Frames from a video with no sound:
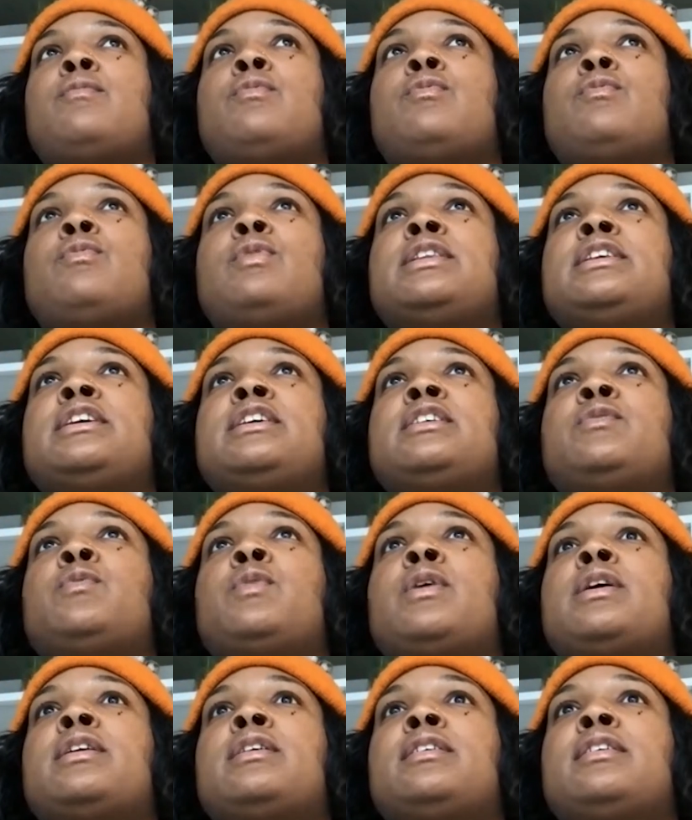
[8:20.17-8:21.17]
We didn't
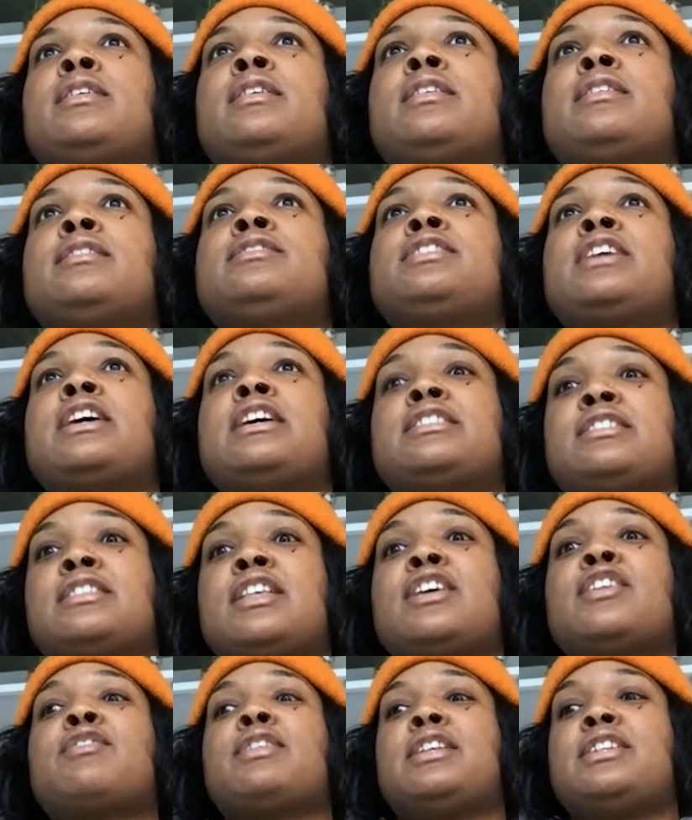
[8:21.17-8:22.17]
want to, it's
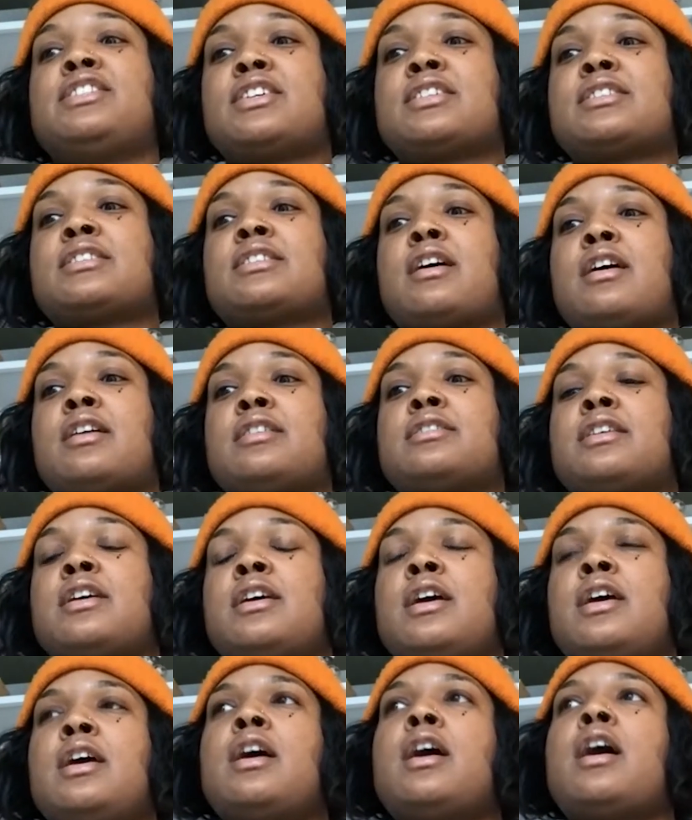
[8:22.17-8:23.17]
literally just launched.
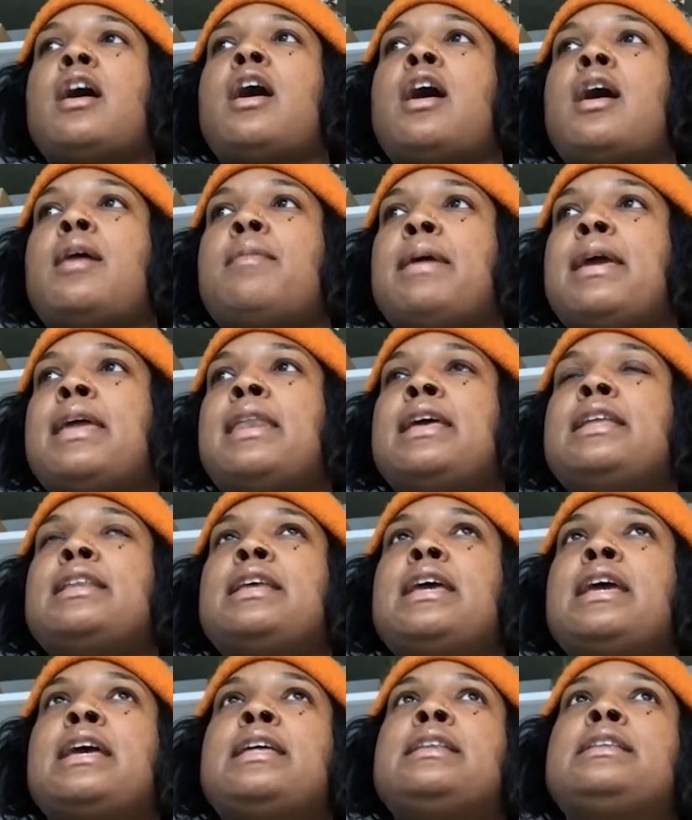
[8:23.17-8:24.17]
And
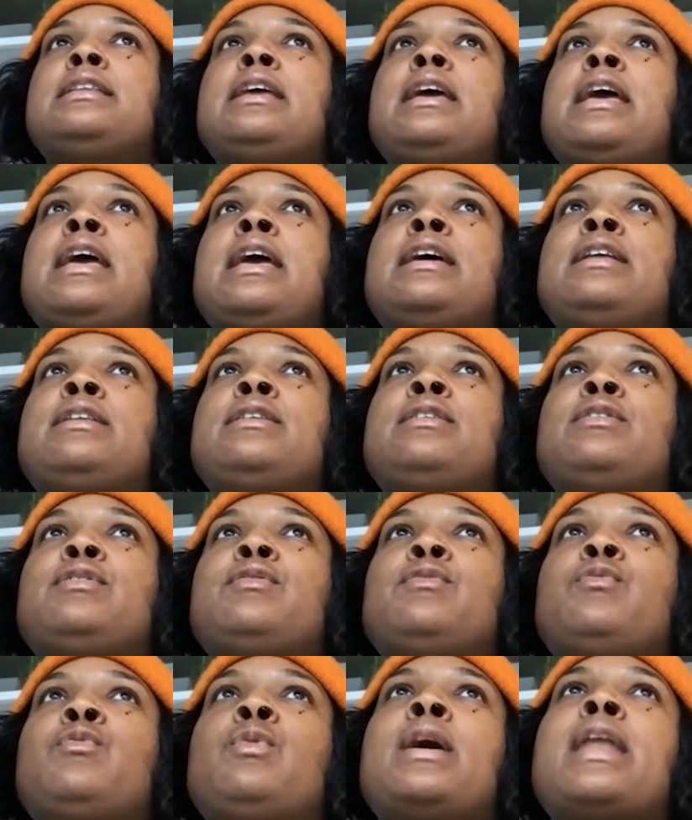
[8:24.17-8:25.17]

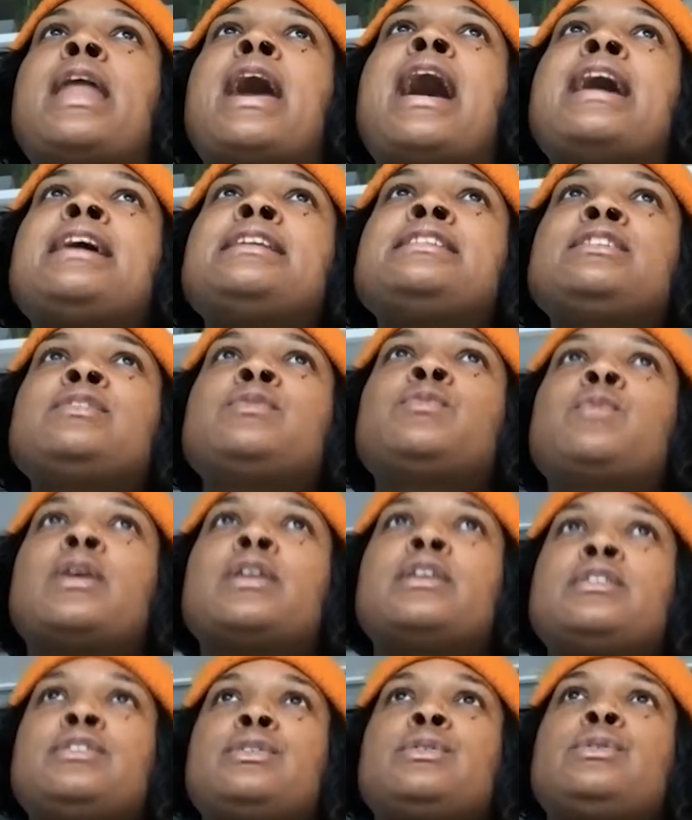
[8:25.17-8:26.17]
what I didn't want to
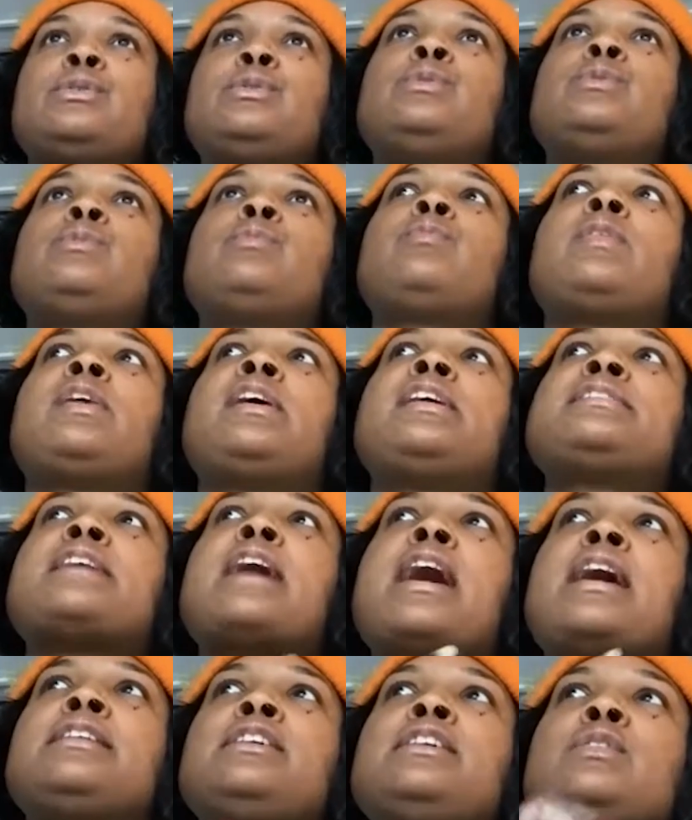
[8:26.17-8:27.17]
do is
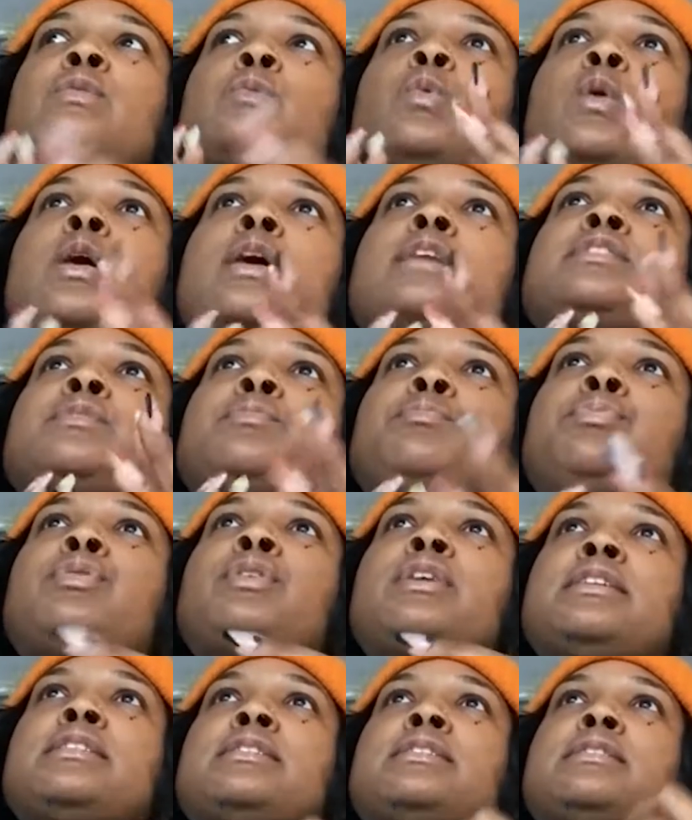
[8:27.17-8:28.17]
I didn't want to put
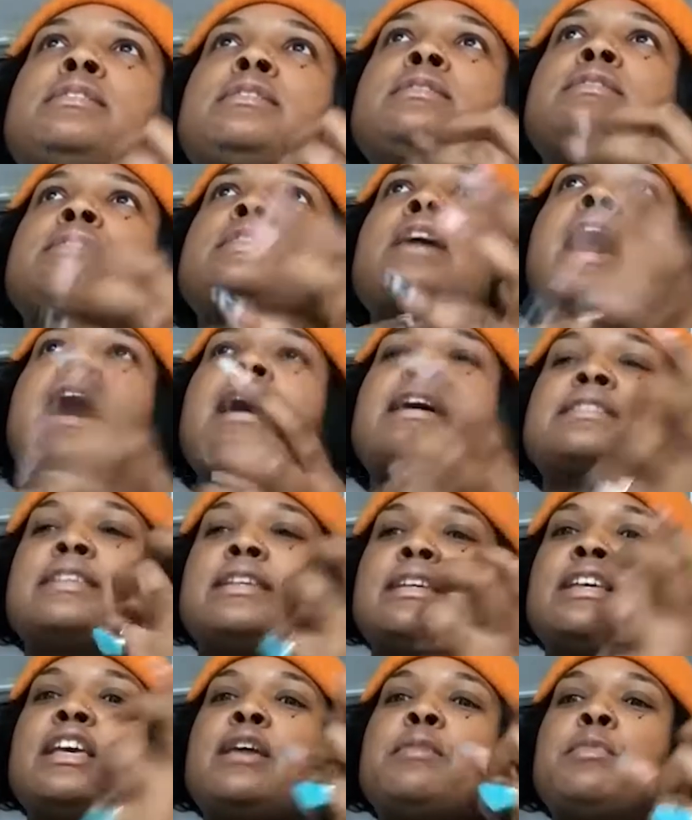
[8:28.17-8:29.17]
toxic
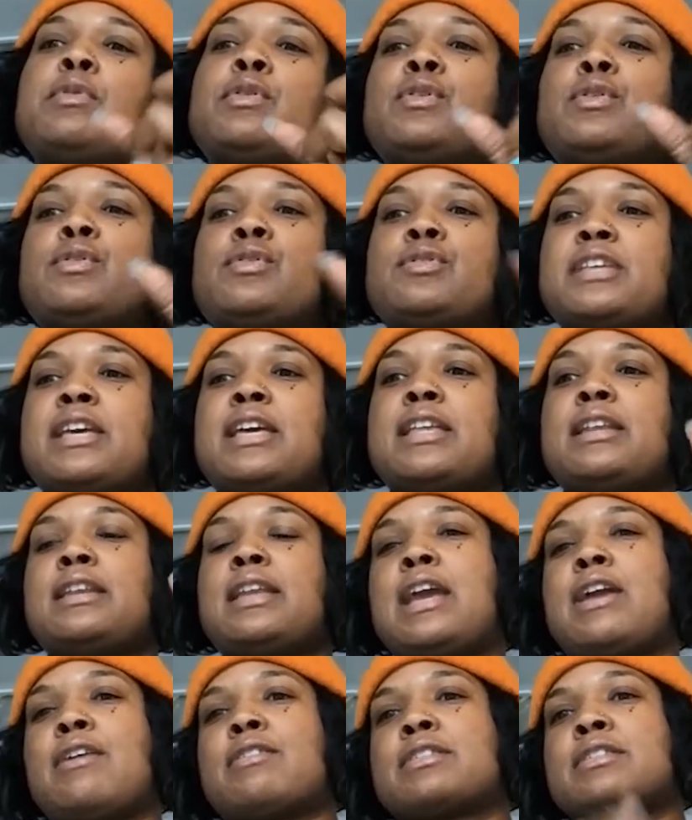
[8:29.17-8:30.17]
chemicals in an
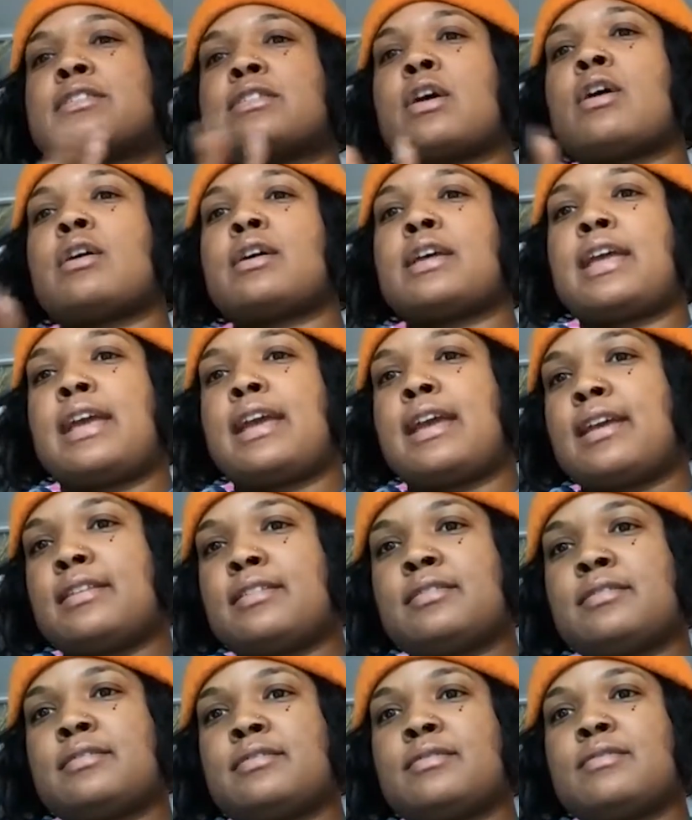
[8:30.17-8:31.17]
aerosol can,
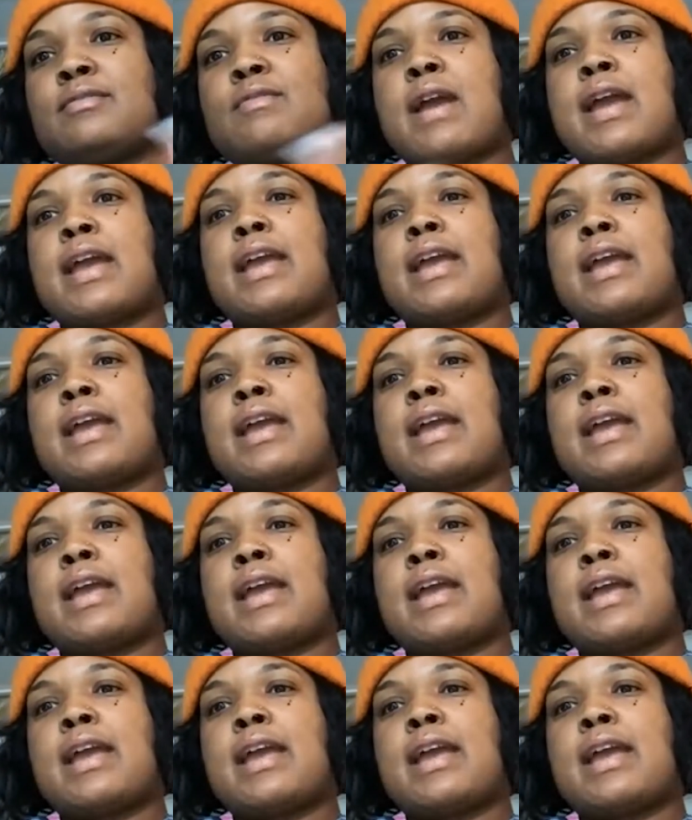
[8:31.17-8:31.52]
right?